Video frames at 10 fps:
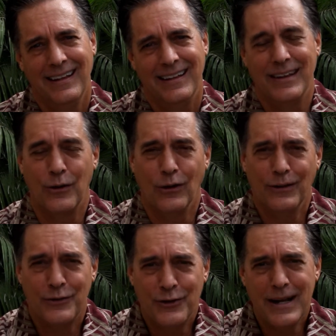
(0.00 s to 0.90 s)
The goal
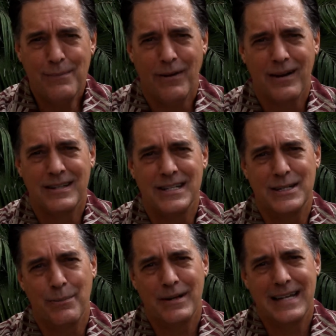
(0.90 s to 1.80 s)
of trademarks is
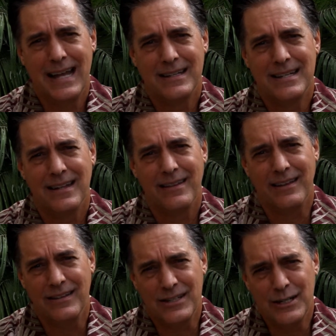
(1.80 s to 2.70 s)
to protect the
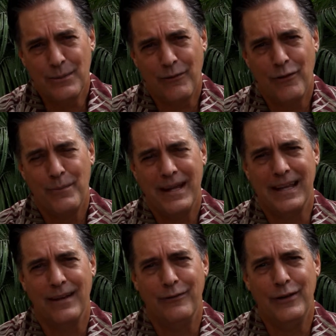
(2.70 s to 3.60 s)
consumer from
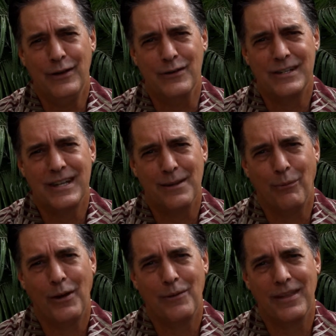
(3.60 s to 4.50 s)
being confused to the
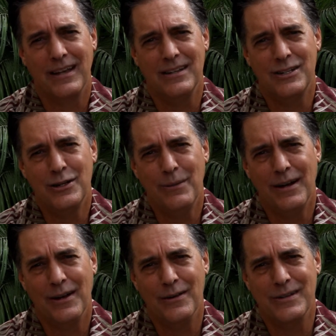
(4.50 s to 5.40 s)
point where the consumer
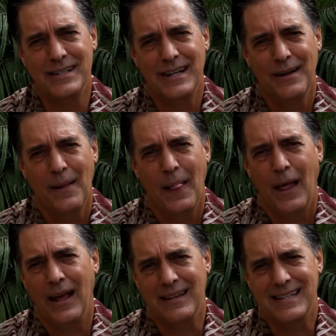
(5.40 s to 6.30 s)
knows
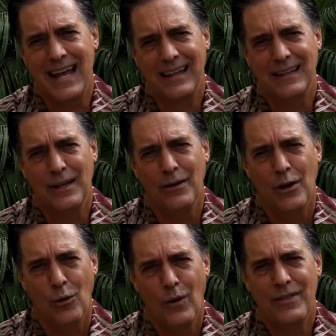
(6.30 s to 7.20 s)
exactly
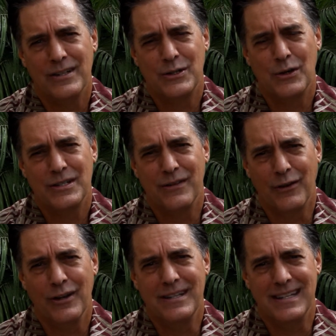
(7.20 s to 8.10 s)
what the source
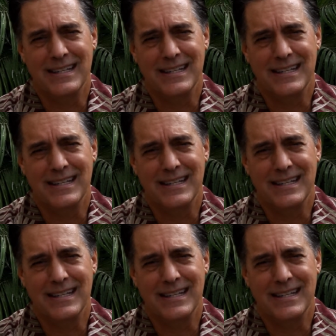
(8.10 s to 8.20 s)
of goods